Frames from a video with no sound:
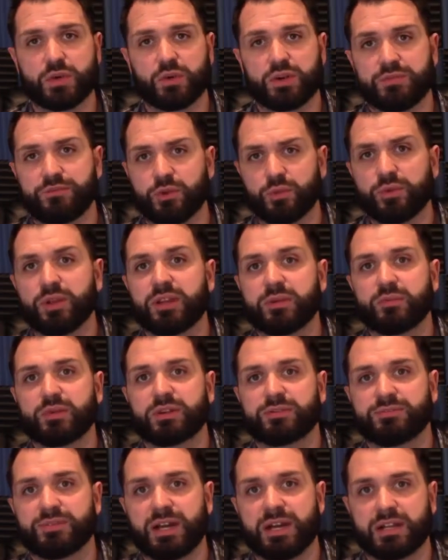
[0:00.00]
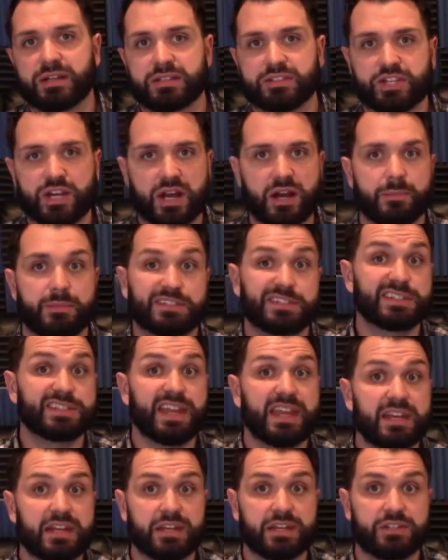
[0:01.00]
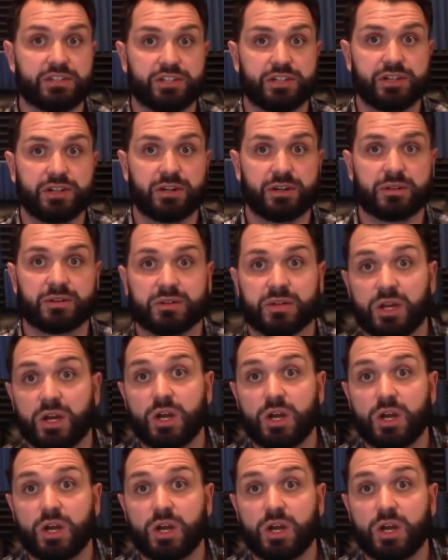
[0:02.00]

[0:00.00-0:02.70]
on if you really want to find a job as a data engineer.